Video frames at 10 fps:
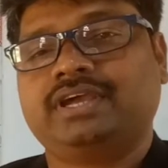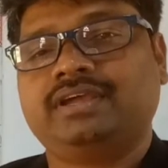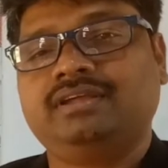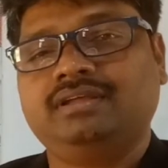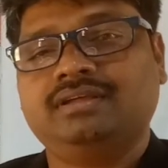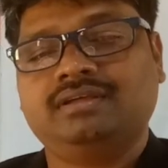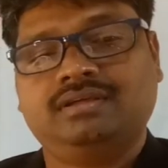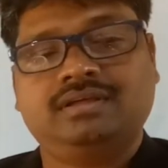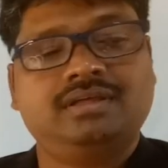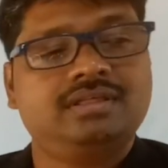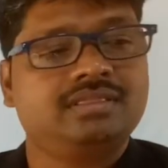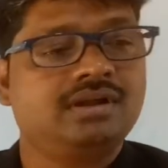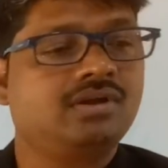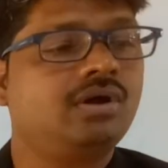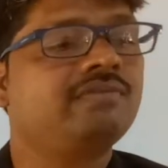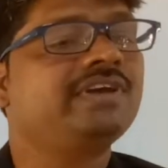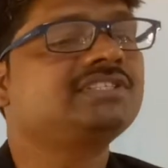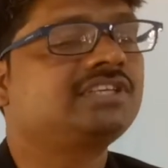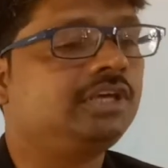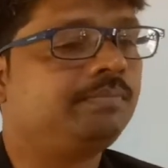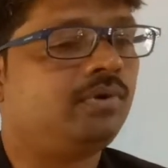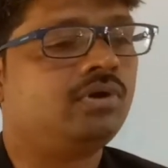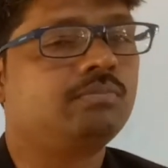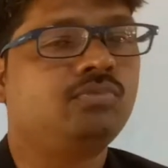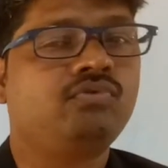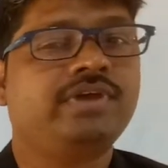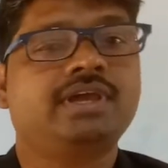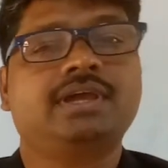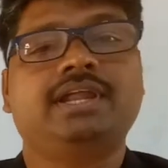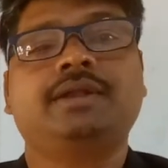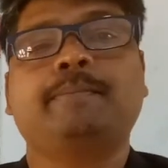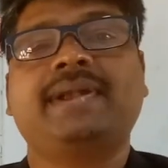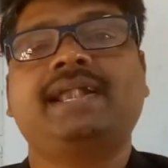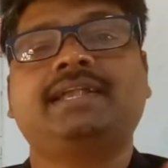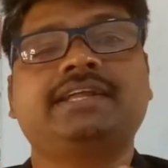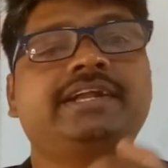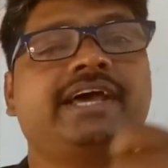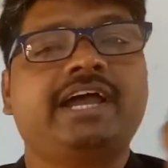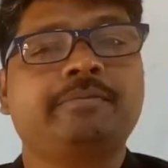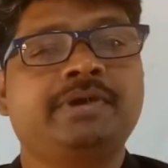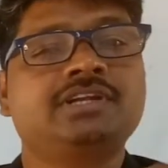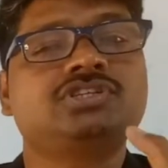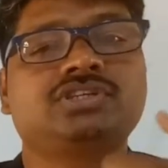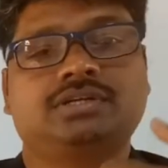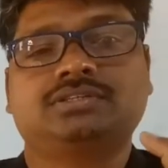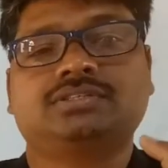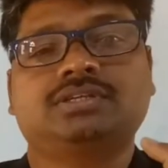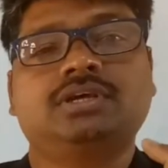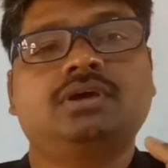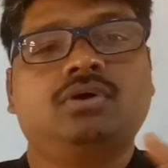Okay, that always keep on moving in multi dimensions.